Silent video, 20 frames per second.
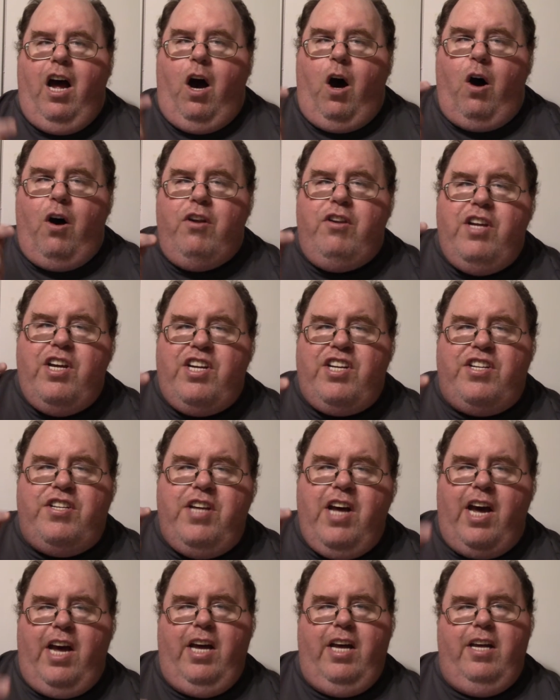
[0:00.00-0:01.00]
On this
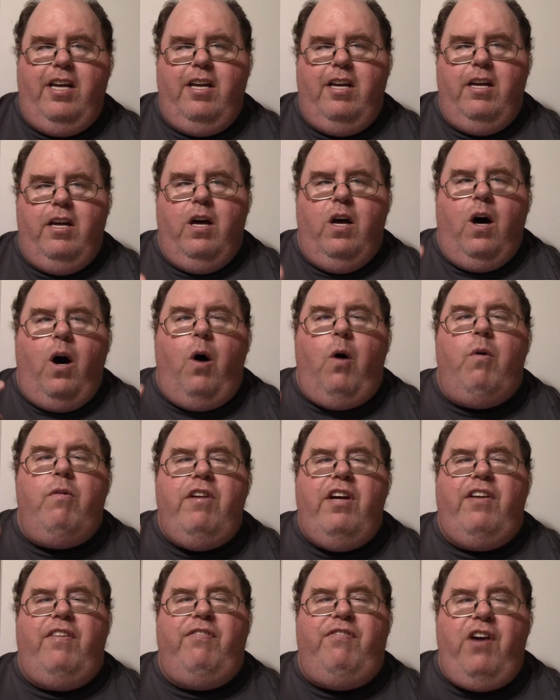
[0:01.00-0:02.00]
day, on
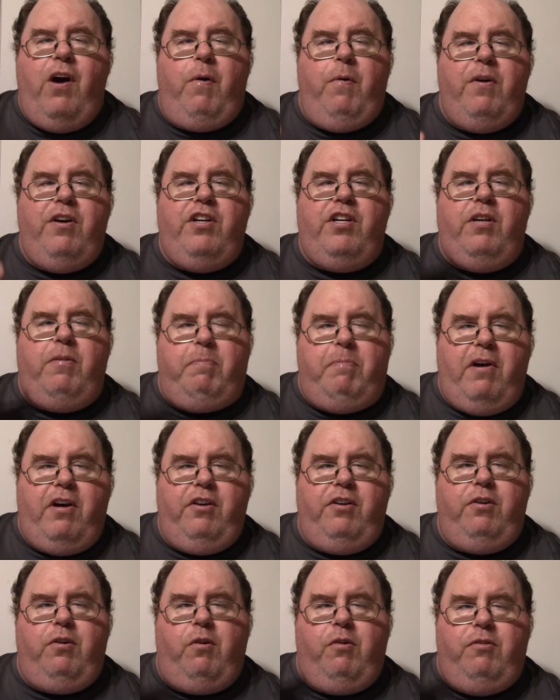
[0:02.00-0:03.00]
this very
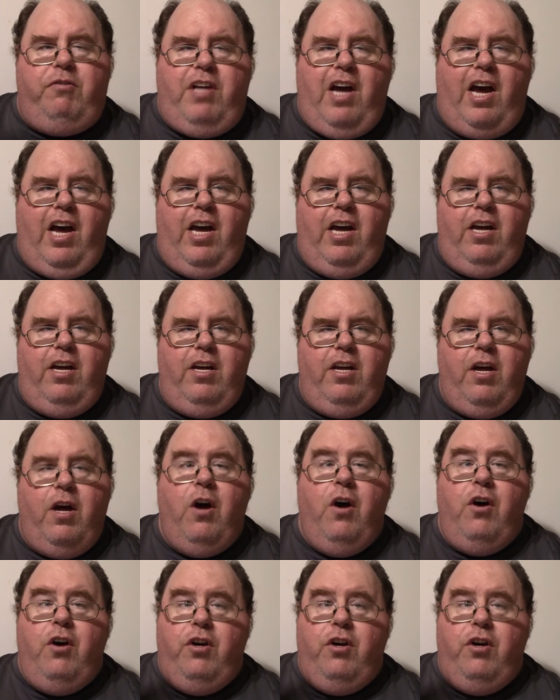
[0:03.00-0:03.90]
special day,